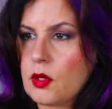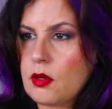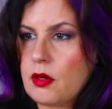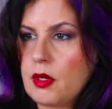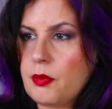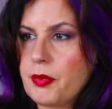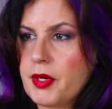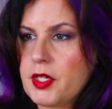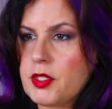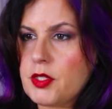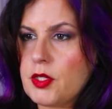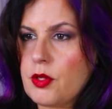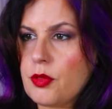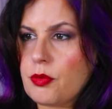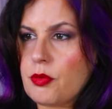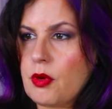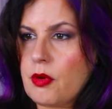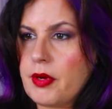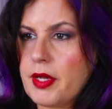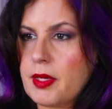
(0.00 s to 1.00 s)
Wait, where'd she
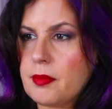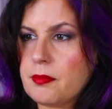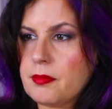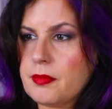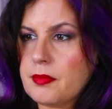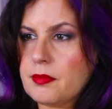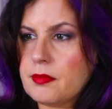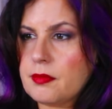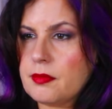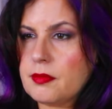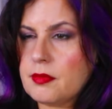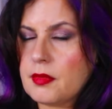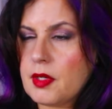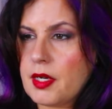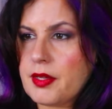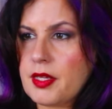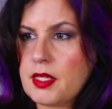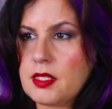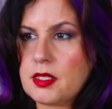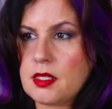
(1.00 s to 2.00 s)
throw him?
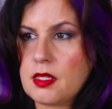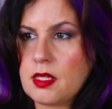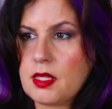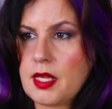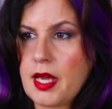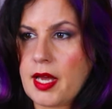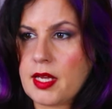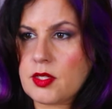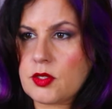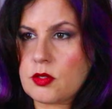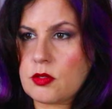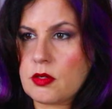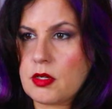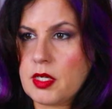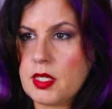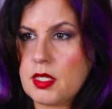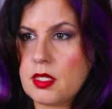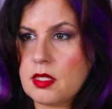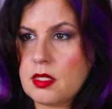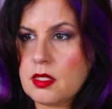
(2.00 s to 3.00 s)
Are they still on the
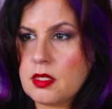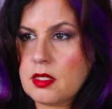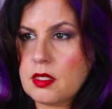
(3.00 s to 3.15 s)
asteroid?